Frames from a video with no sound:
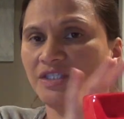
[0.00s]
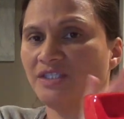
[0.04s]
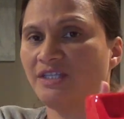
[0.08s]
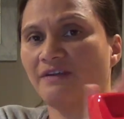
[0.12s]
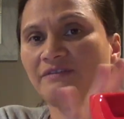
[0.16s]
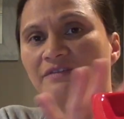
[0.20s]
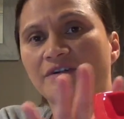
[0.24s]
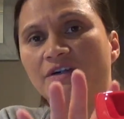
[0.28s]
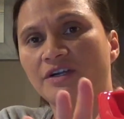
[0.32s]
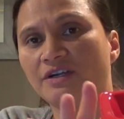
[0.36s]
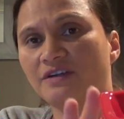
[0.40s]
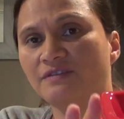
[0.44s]

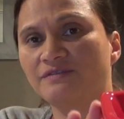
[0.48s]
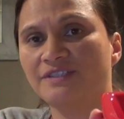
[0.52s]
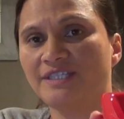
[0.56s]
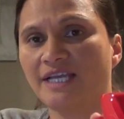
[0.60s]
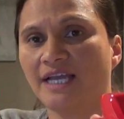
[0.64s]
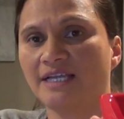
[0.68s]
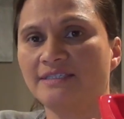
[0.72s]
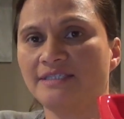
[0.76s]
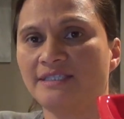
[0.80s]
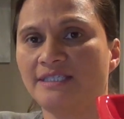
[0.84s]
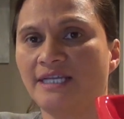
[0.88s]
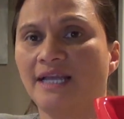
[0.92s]
heard of
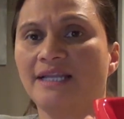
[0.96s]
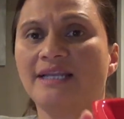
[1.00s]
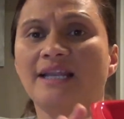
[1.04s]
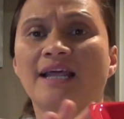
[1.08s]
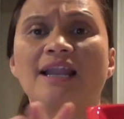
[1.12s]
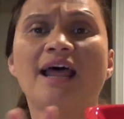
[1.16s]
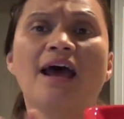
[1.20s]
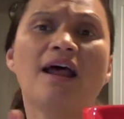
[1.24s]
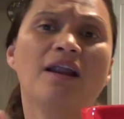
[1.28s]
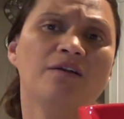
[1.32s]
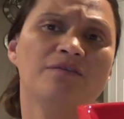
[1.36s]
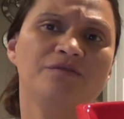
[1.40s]
Scentsy, and
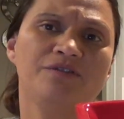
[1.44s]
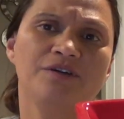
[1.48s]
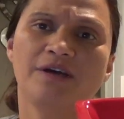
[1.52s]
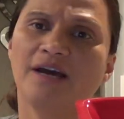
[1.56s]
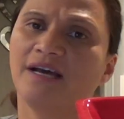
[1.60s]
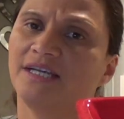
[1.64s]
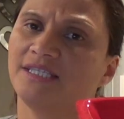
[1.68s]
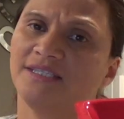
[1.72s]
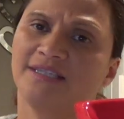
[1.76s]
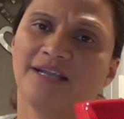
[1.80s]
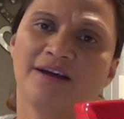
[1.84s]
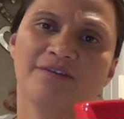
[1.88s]
a lot of you
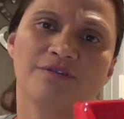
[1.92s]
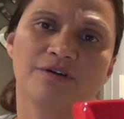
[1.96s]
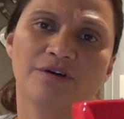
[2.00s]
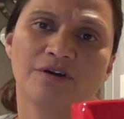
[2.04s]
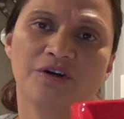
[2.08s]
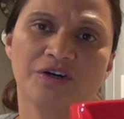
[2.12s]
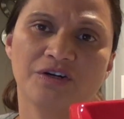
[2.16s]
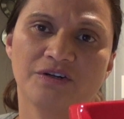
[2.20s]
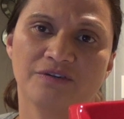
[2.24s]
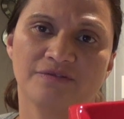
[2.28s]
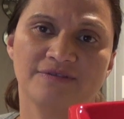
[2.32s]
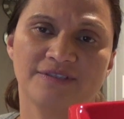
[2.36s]
has never
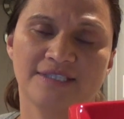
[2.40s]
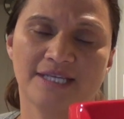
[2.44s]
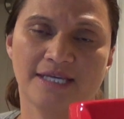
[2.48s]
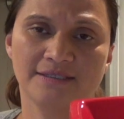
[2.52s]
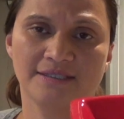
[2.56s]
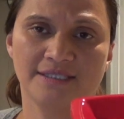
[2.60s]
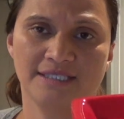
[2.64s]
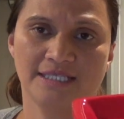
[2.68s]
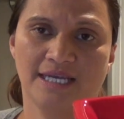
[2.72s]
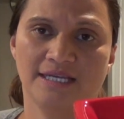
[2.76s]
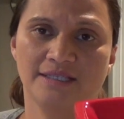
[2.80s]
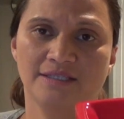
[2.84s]
heard of
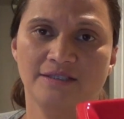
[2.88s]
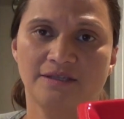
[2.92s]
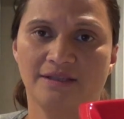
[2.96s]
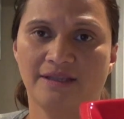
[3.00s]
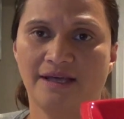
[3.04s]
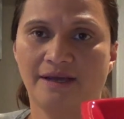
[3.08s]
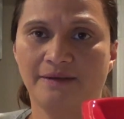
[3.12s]
Scentsy until